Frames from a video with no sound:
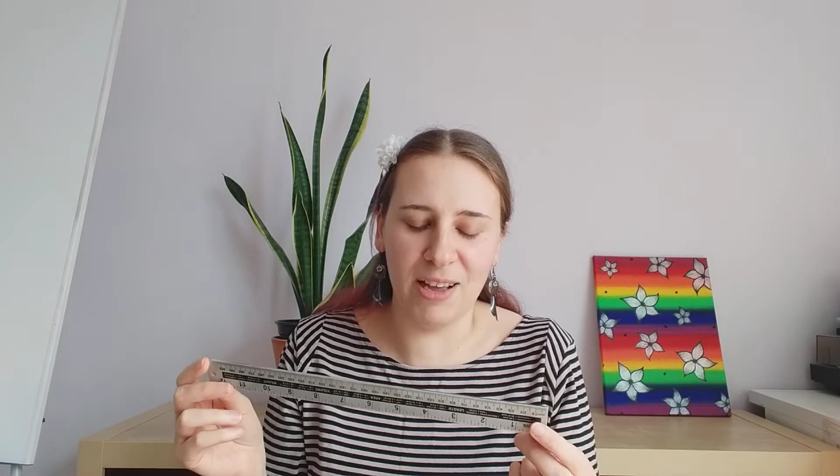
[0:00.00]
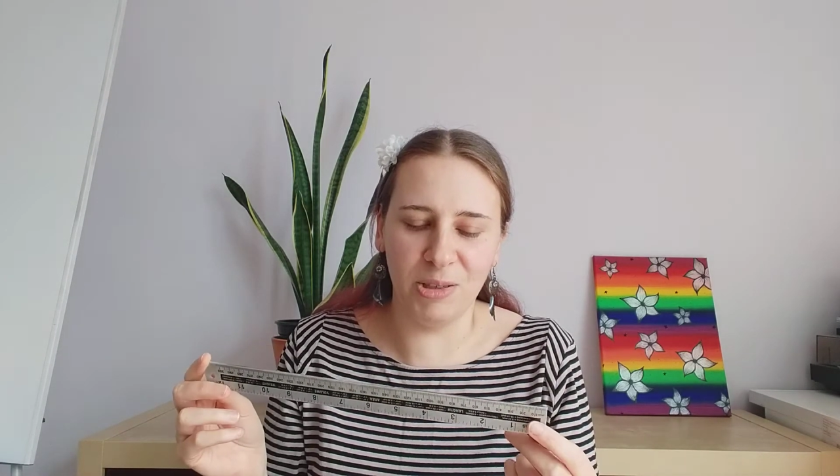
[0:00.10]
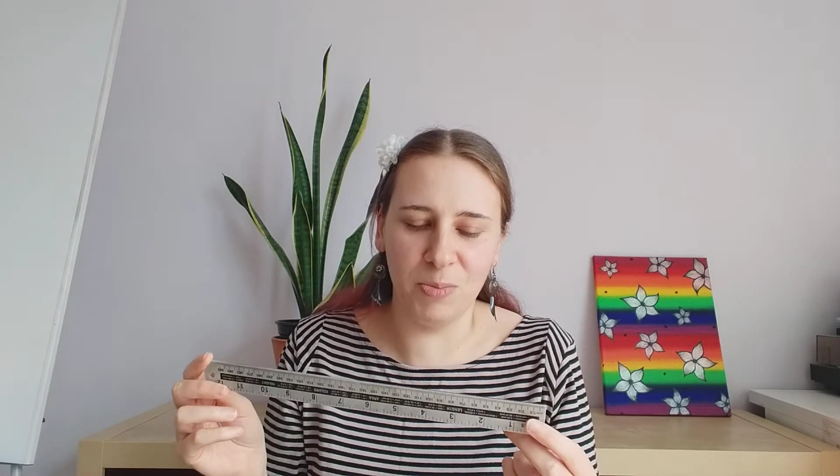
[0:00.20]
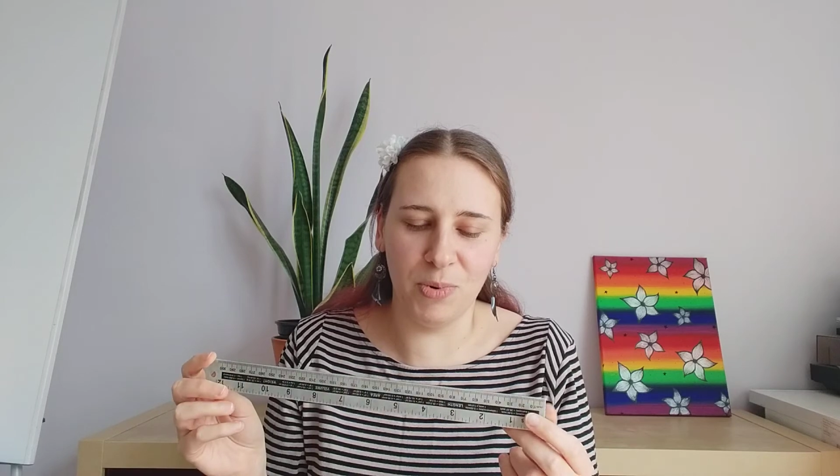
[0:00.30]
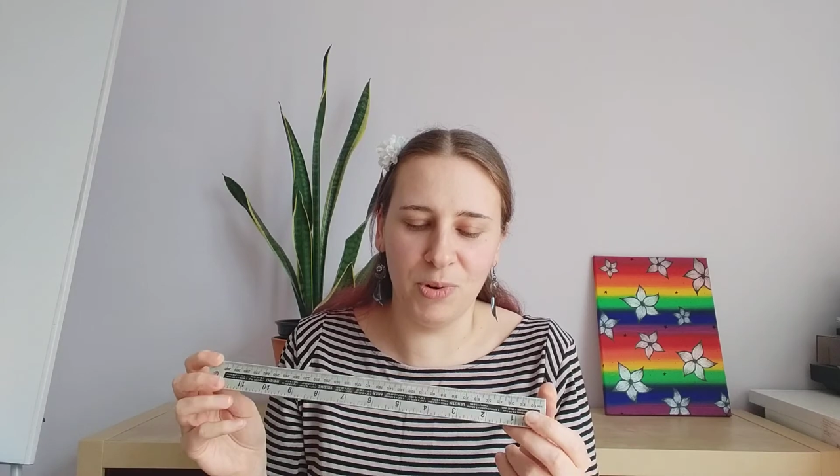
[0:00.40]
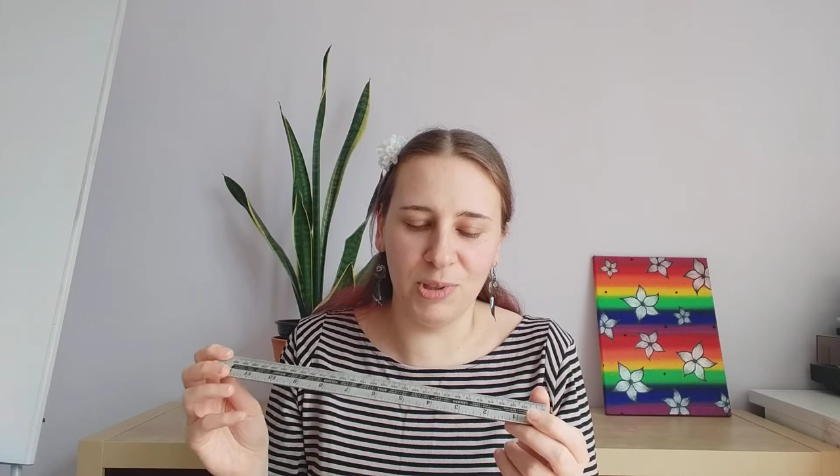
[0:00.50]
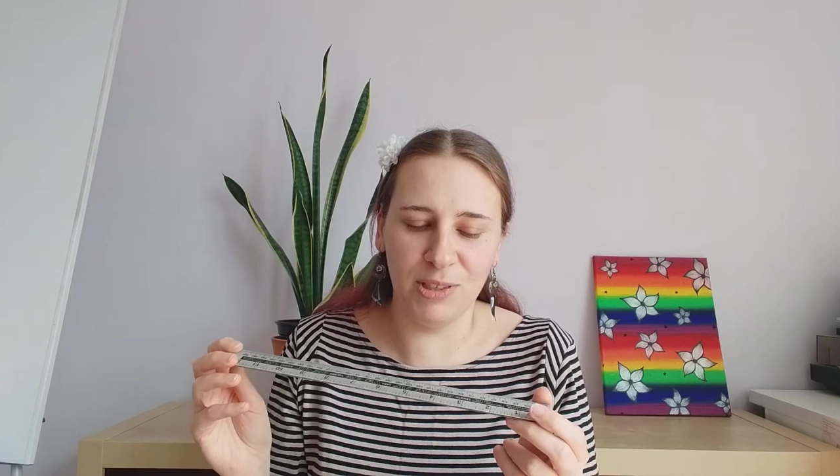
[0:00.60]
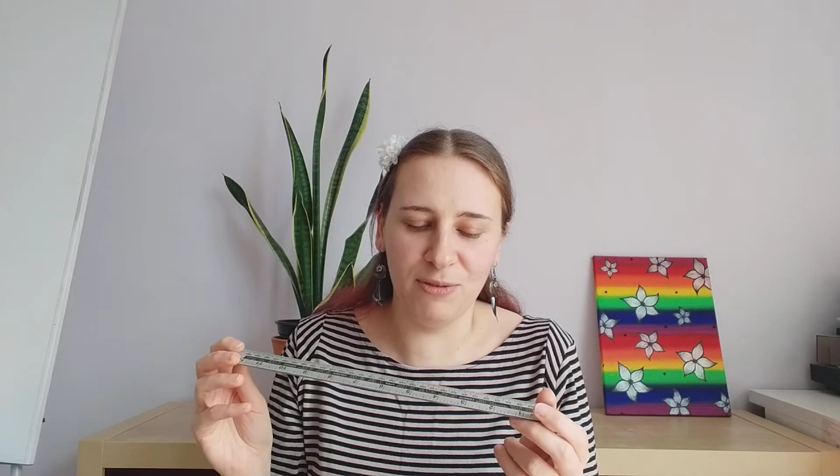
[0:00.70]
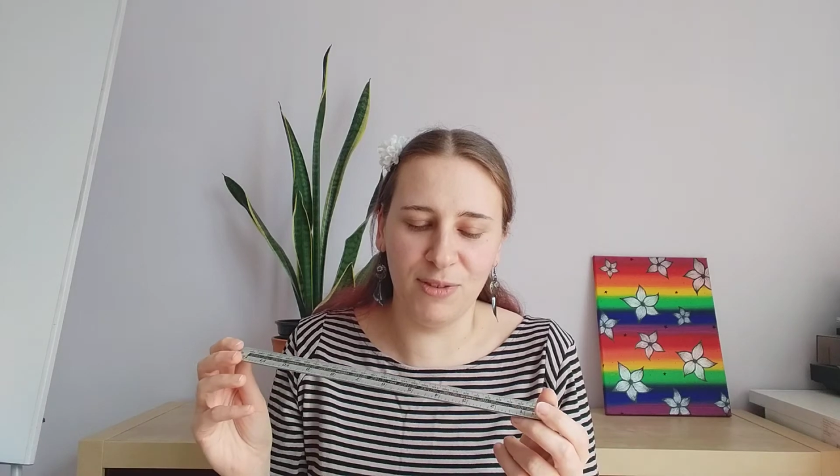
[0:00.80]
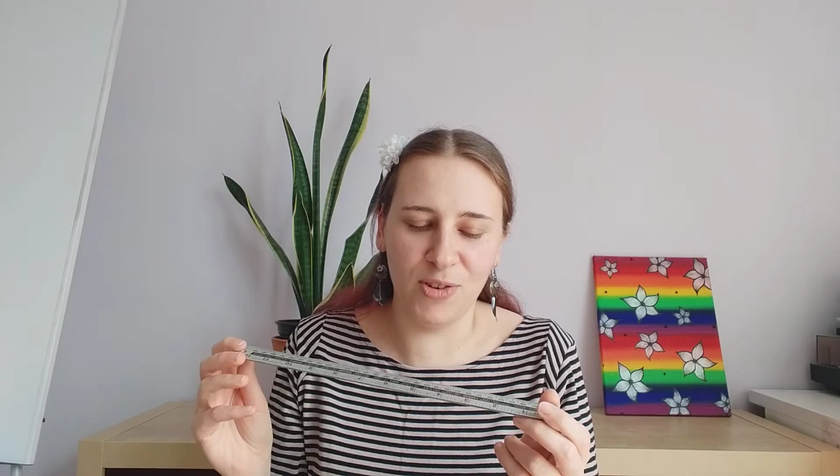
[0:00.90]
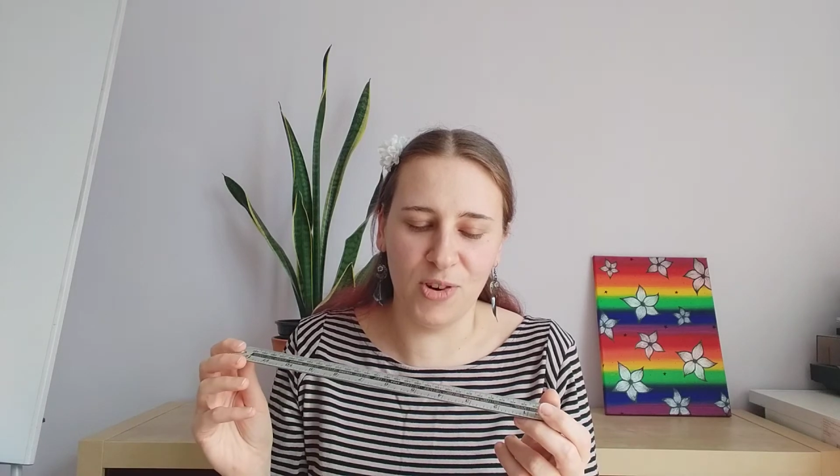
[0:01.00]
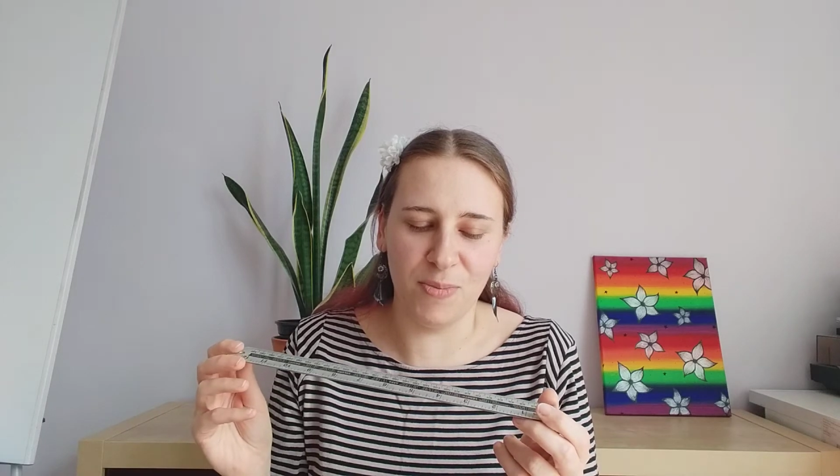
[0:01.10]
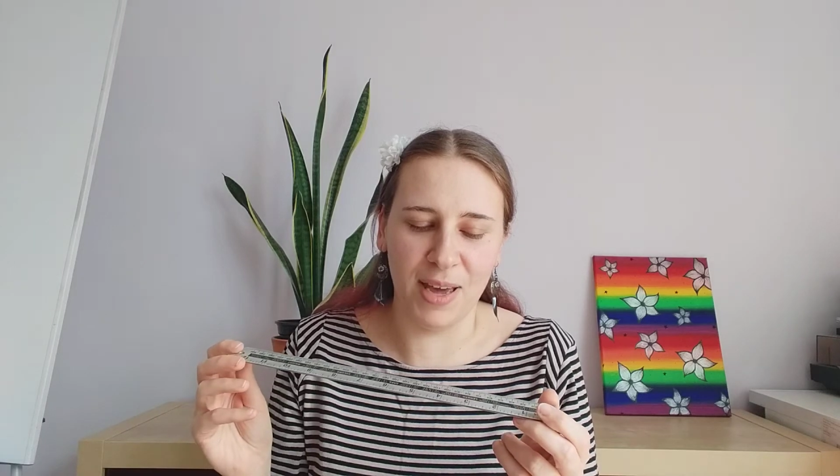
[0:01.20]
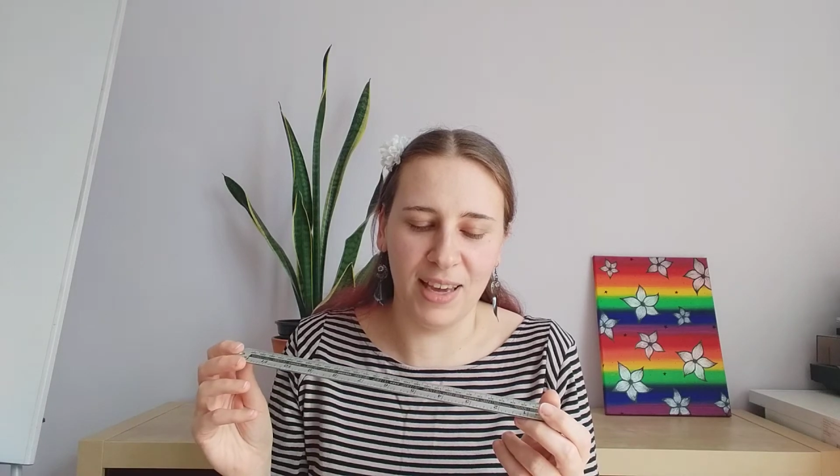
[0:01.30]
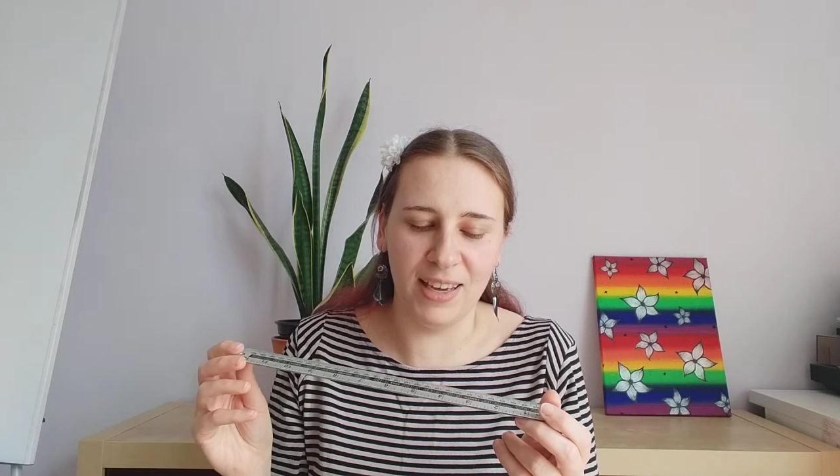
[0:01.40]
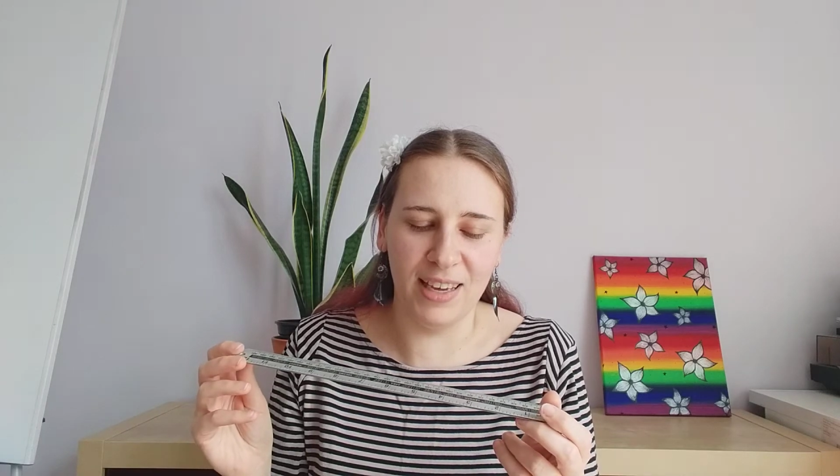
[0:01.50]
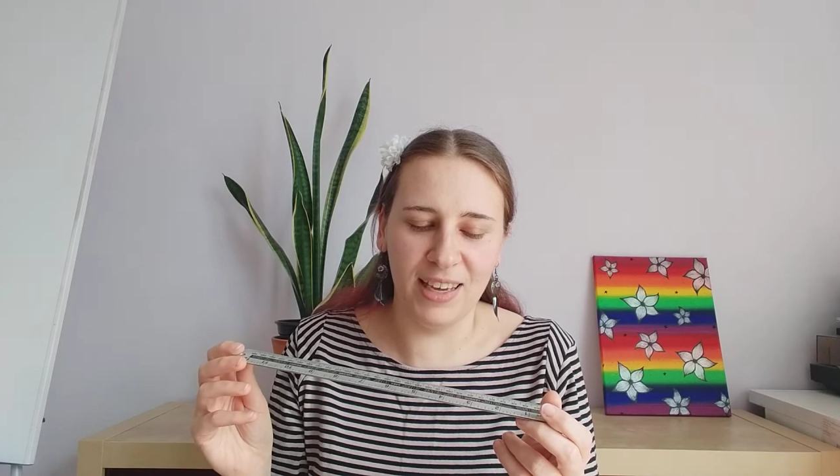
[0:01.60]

else bought it for me.